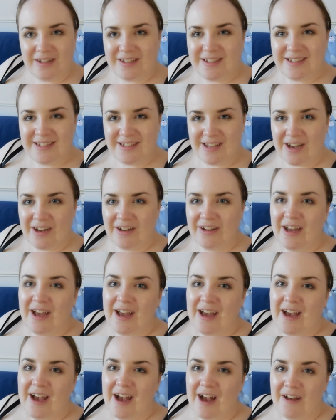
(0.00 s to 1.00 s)
So
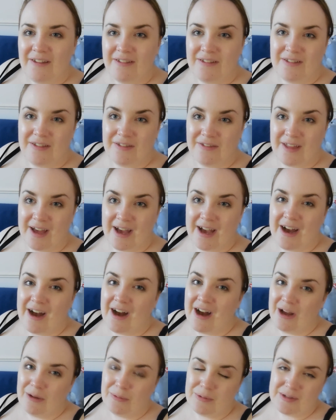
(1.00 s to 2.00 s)
other than that,
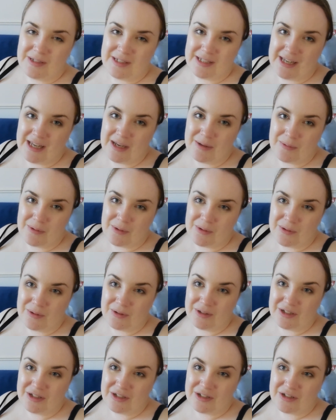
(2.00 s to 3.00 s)
I will see you all
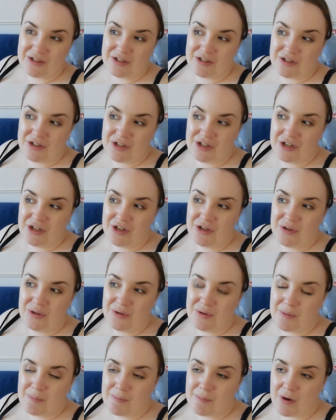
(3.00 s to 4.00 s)

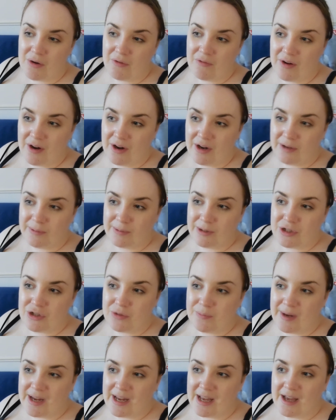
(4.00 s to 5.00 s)
tomorrow, which
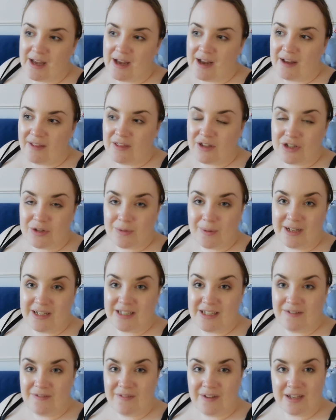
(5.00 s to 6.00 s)
will be the
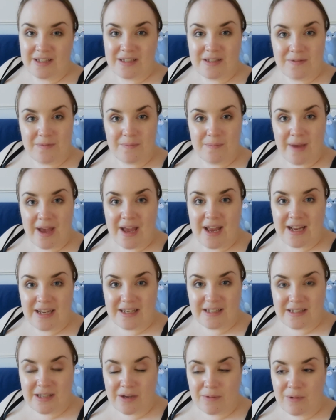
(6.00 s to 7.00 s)
21st of May.
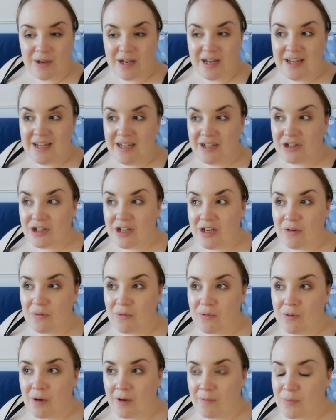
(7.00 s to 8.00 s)
So we're literally
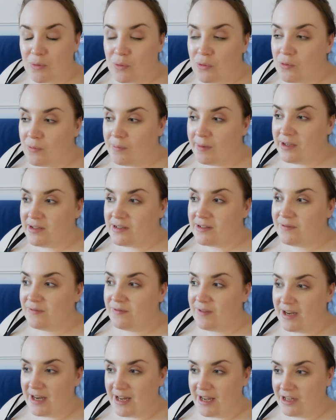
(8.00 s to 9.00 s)
I'm almost
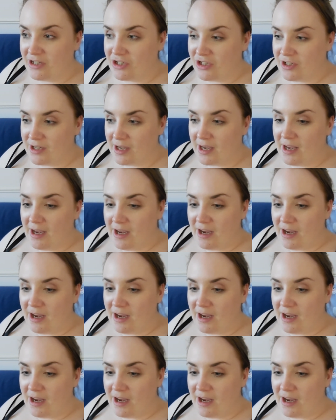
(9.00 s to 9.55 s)
finished